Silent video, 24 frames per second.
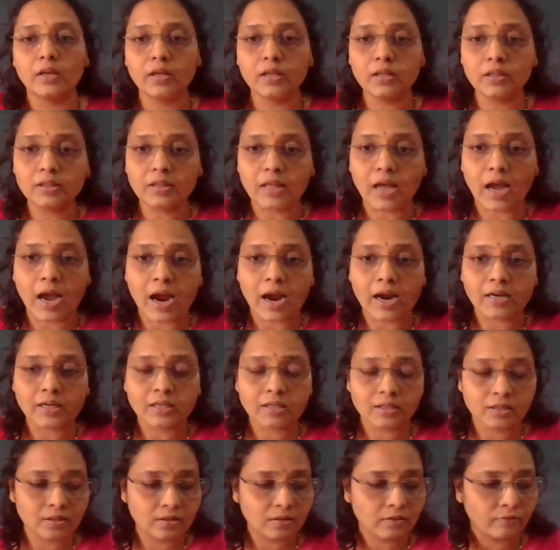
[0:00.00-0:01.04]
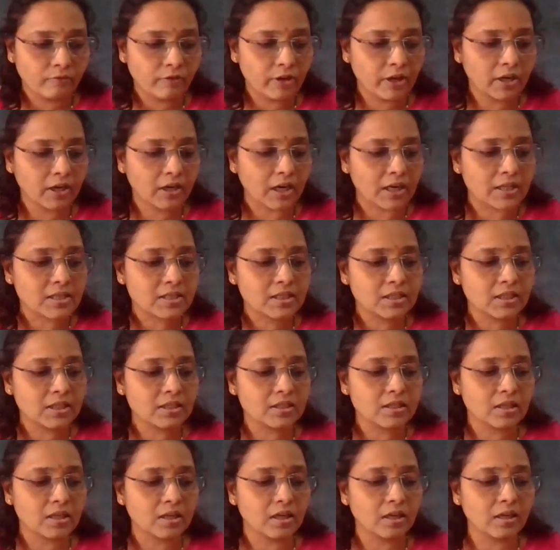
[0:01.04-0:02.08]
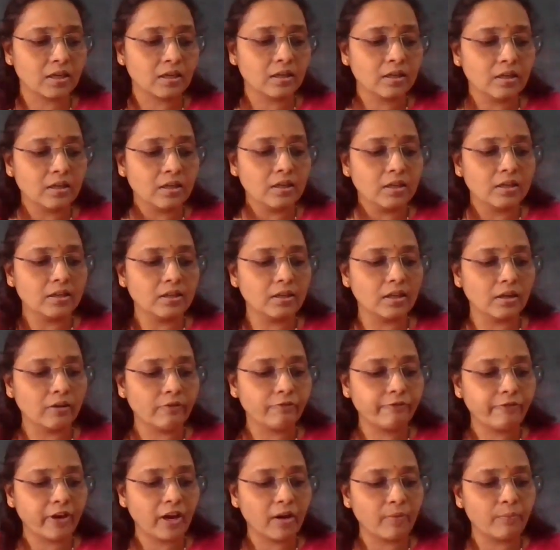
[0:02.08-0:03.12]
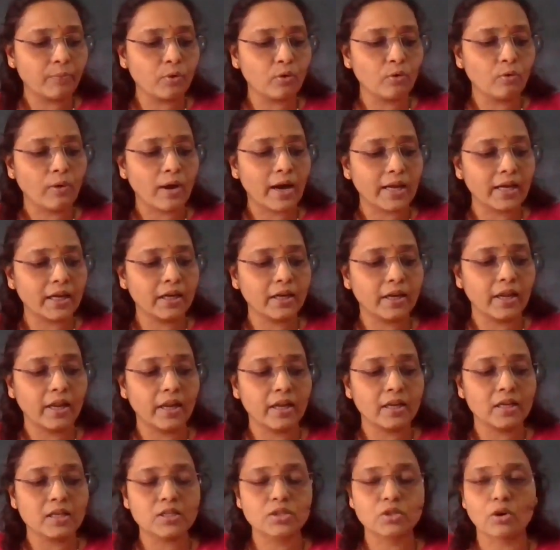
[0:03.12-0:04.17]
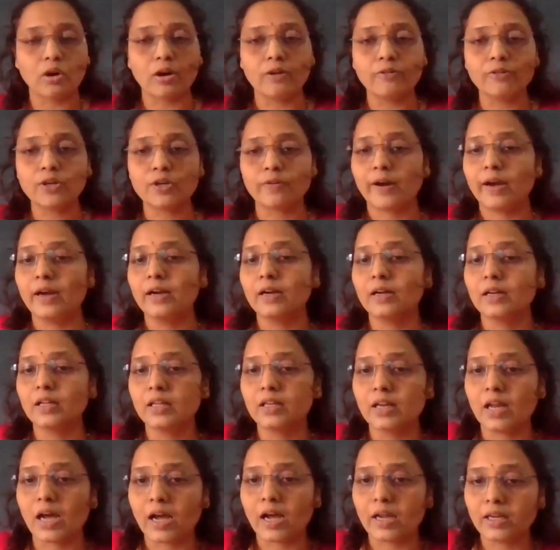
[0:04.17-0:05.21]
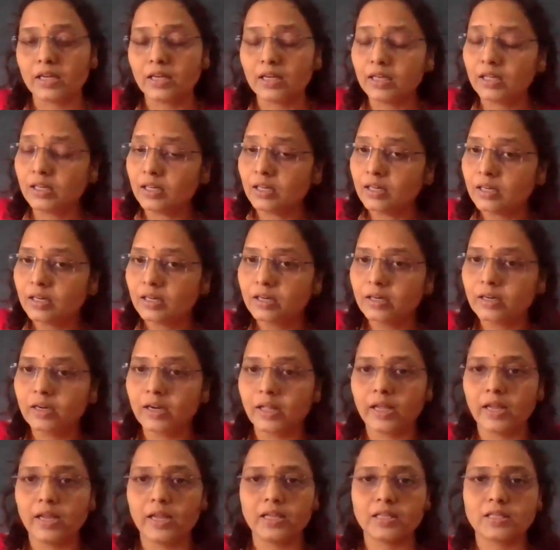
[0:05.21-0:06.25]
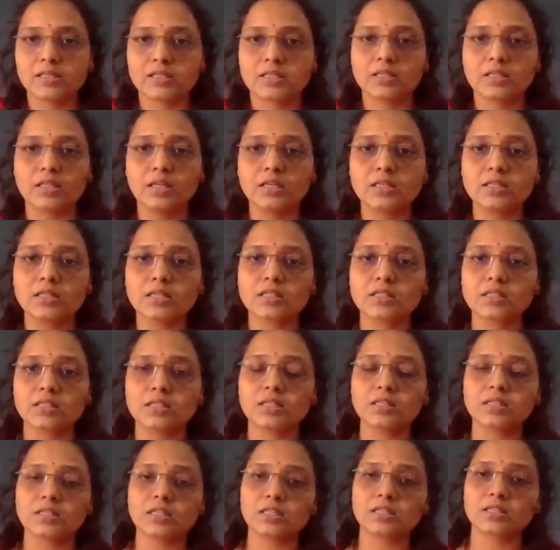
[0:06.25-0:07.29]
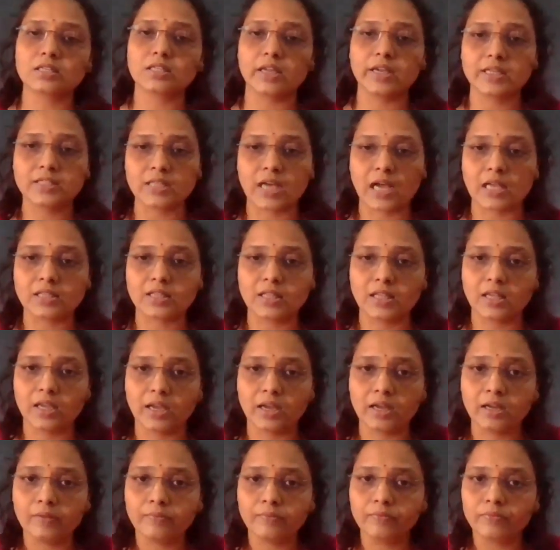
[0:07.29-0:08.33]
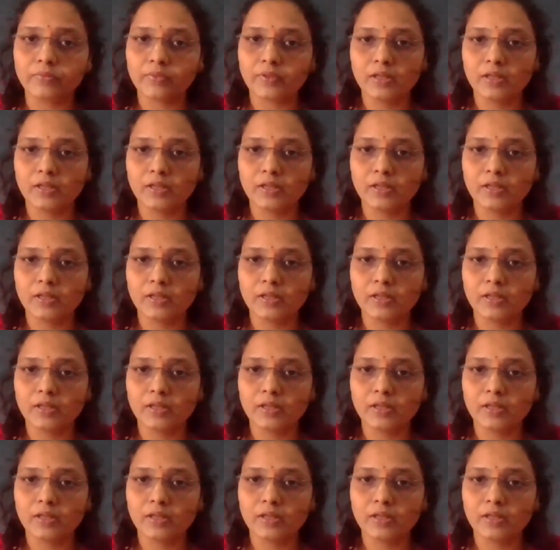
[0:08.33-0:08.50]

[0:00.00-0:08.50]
In that we consider the February days of 29 days. 366 days are there.